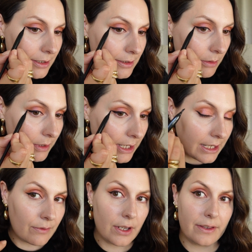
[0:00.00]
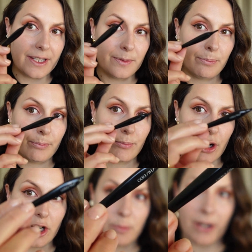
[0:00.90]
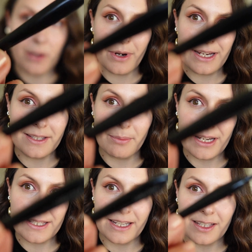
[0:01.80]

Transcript: So even this brush, by the way, is amazing.